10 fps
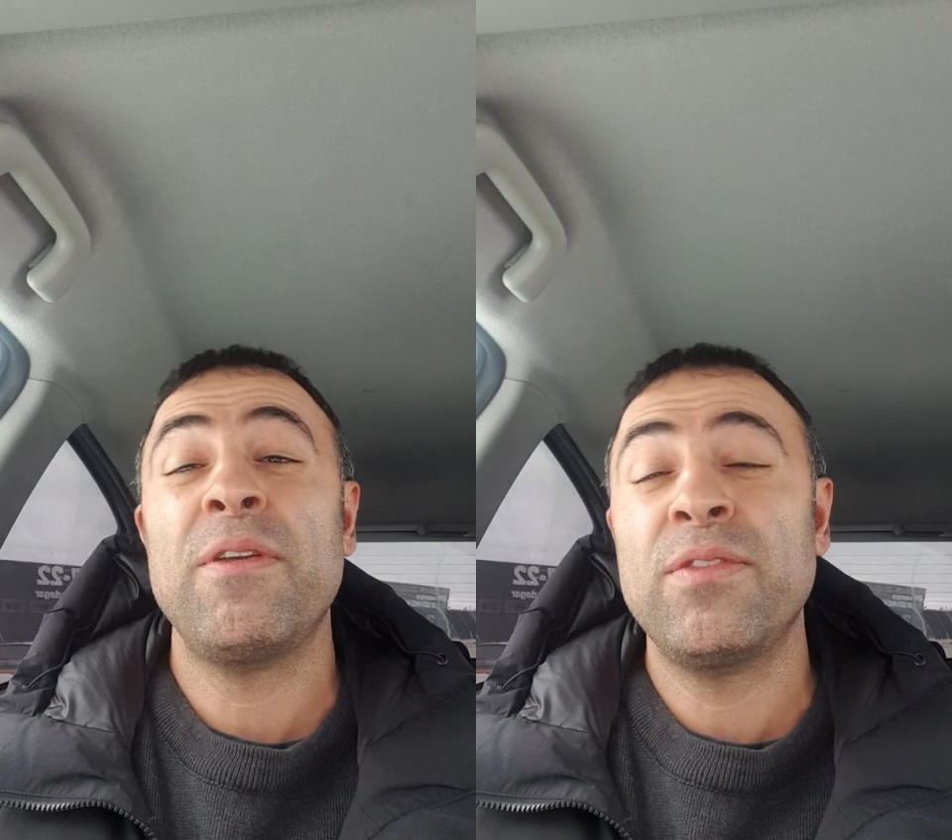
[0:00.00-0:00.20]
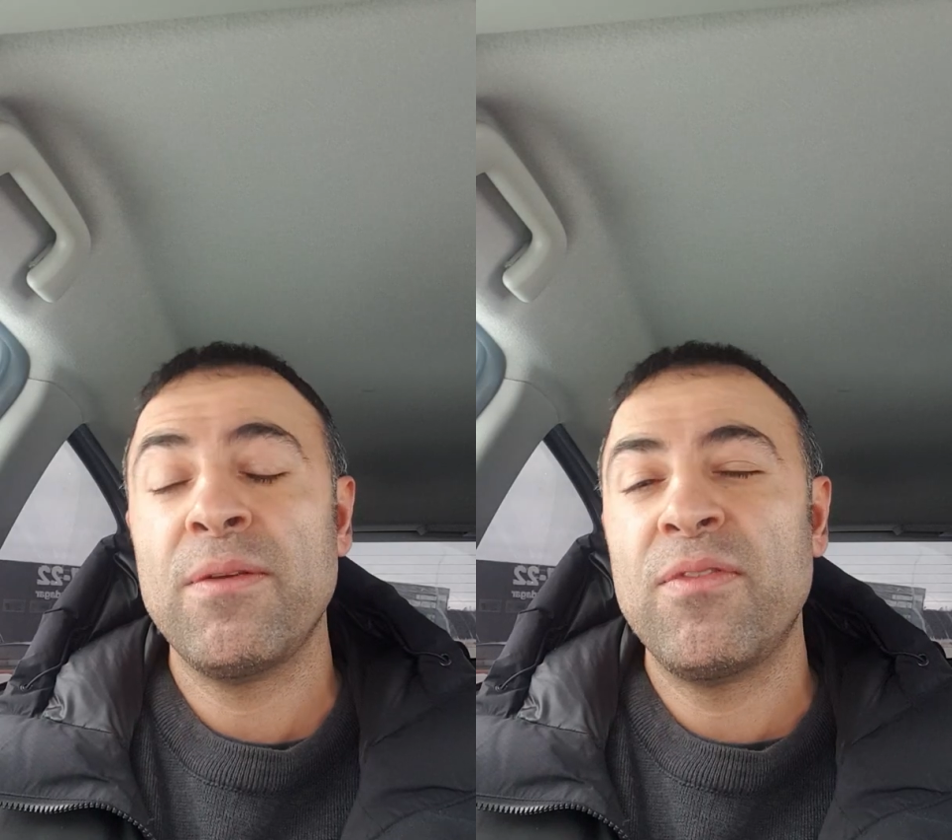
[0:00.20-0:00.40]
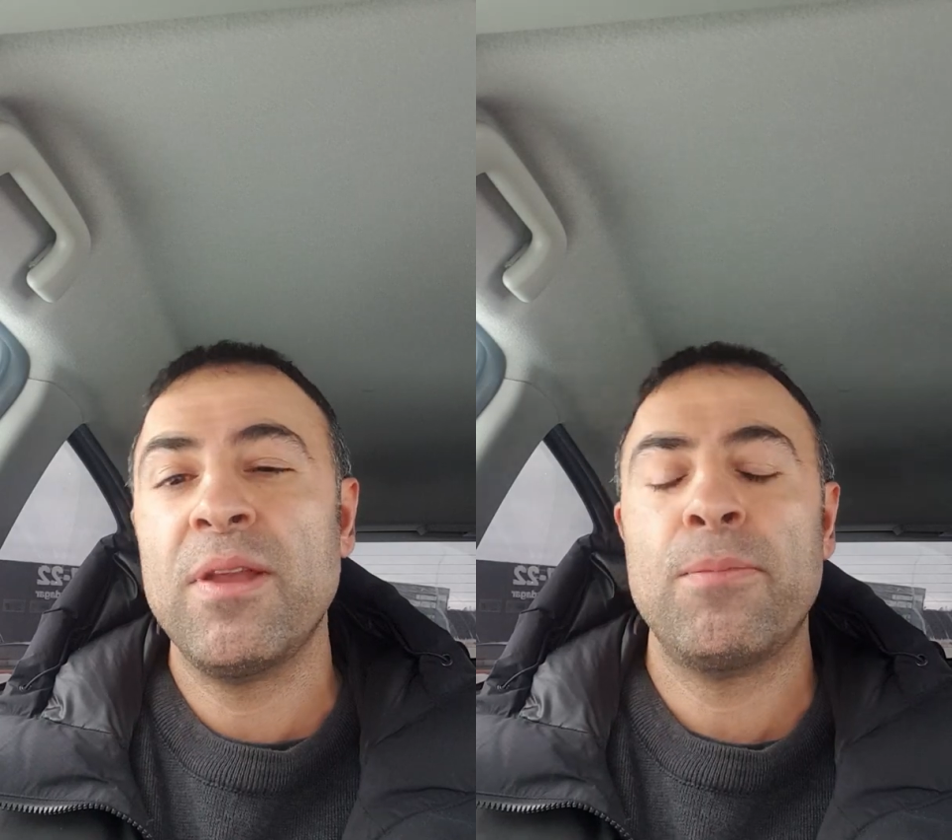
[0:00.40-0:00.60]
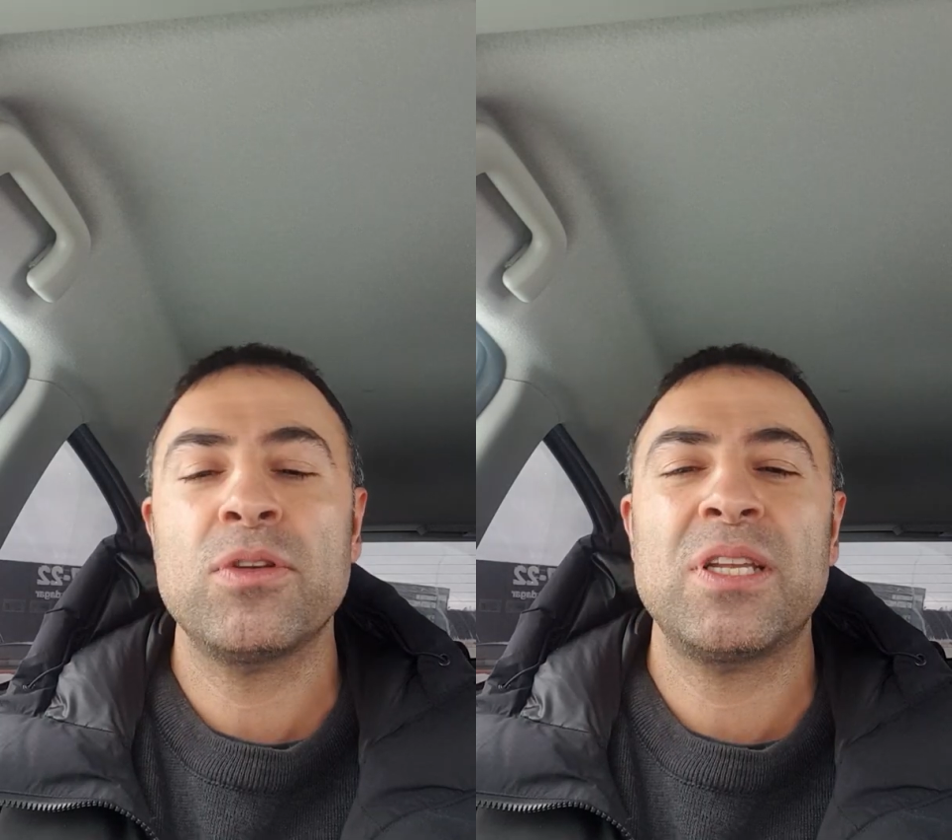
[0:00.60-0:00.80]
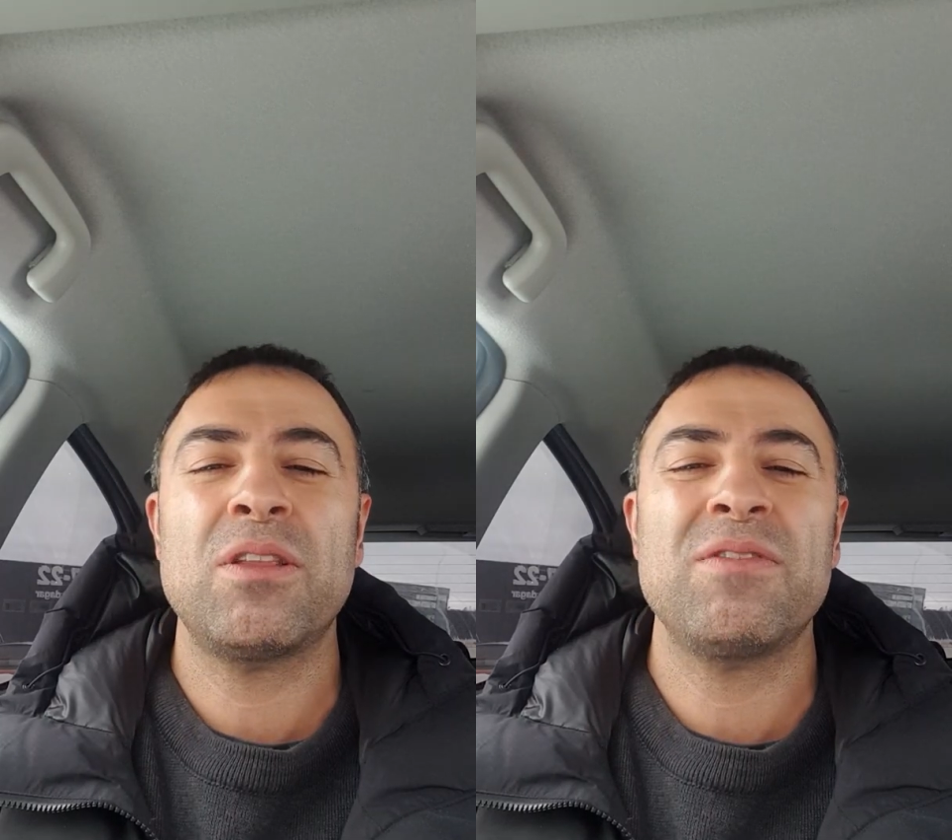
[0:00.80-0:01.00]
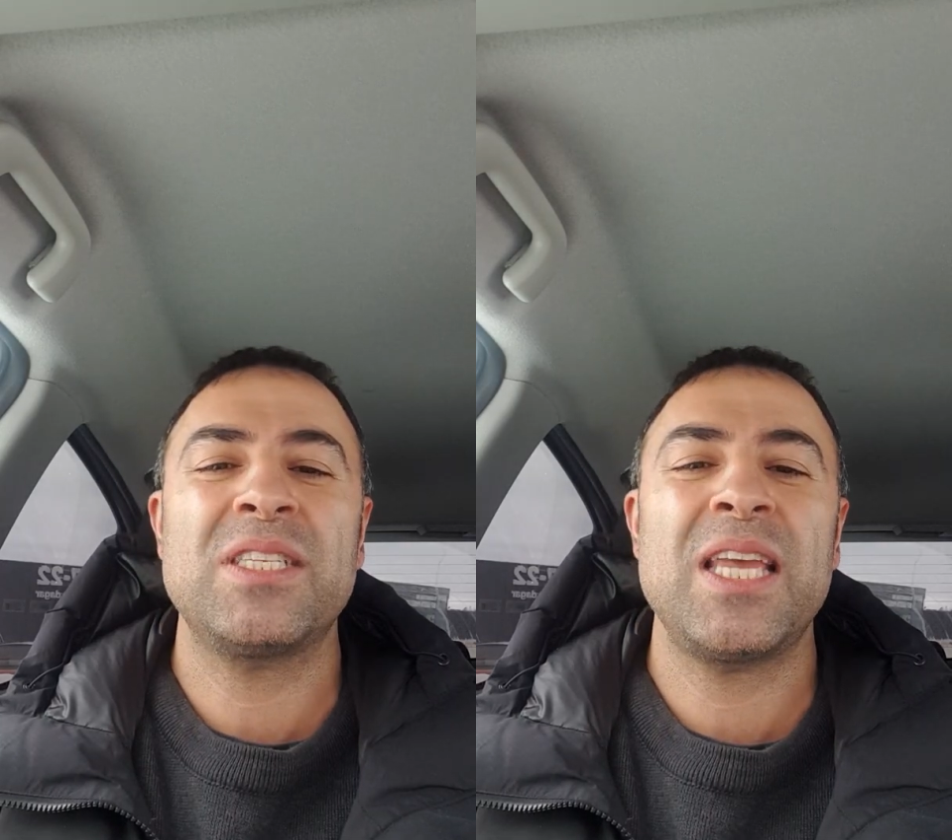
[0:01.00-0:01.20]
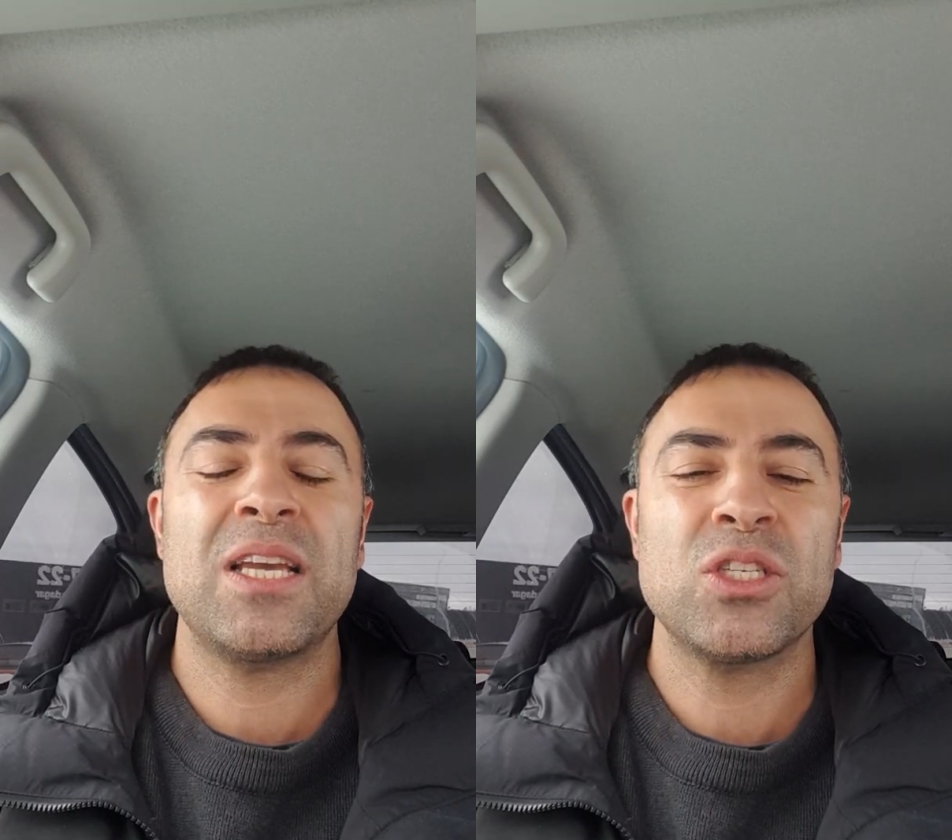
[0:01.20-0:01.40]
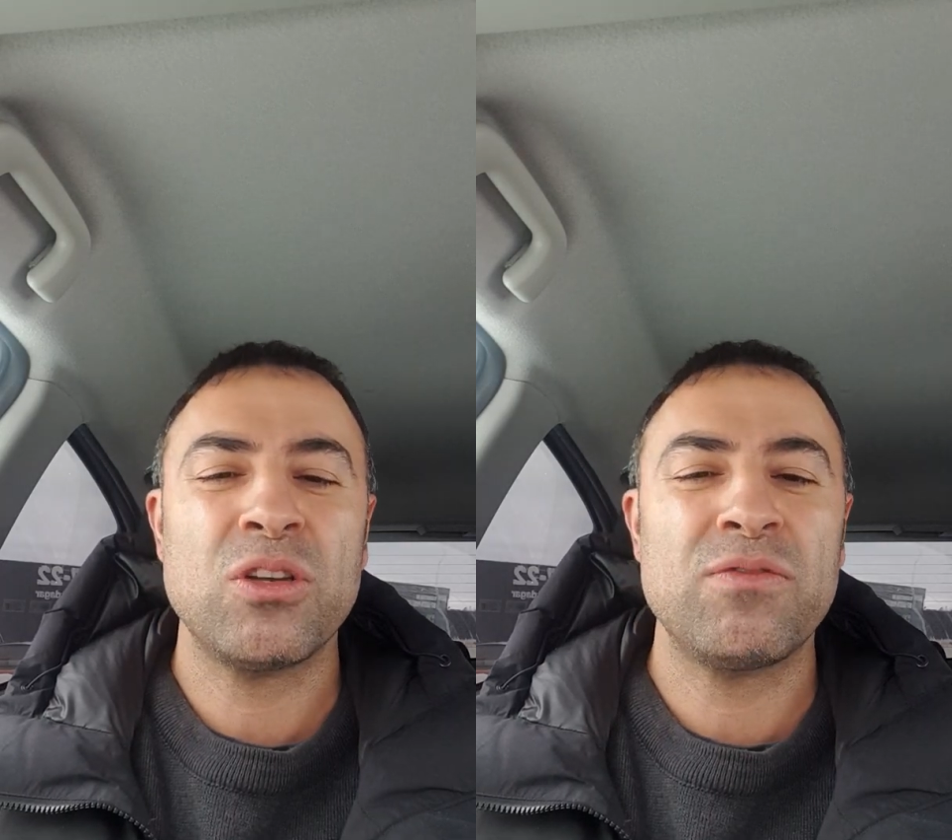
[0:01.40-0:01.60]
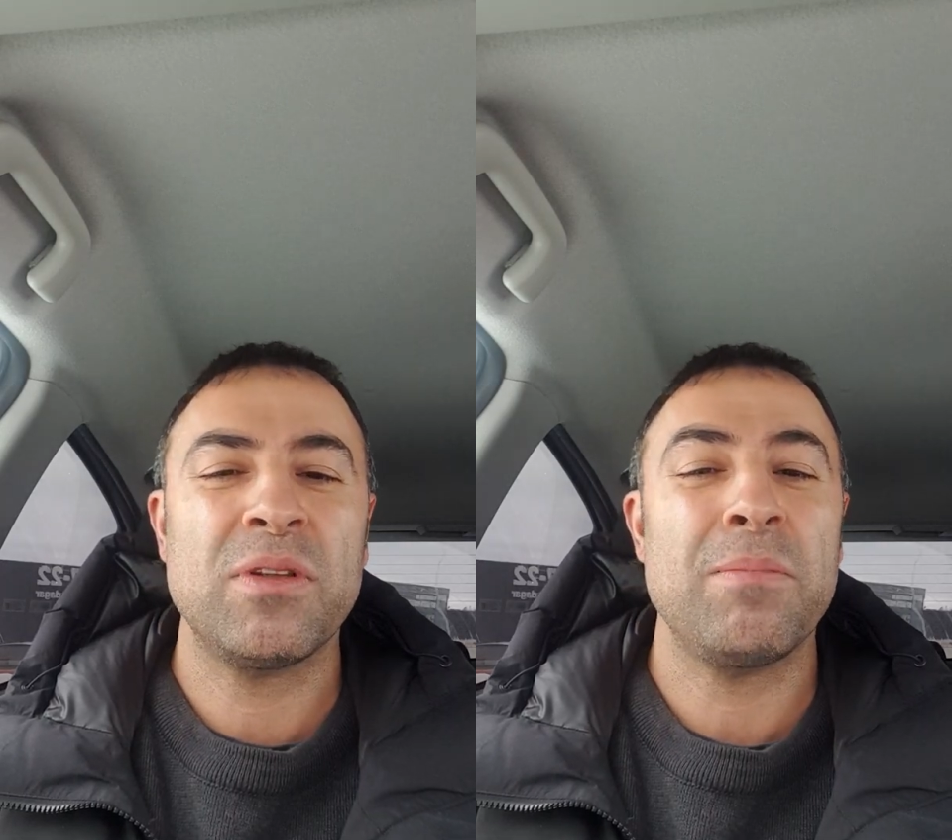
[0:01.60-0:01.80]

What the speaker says: 53% of his second serve.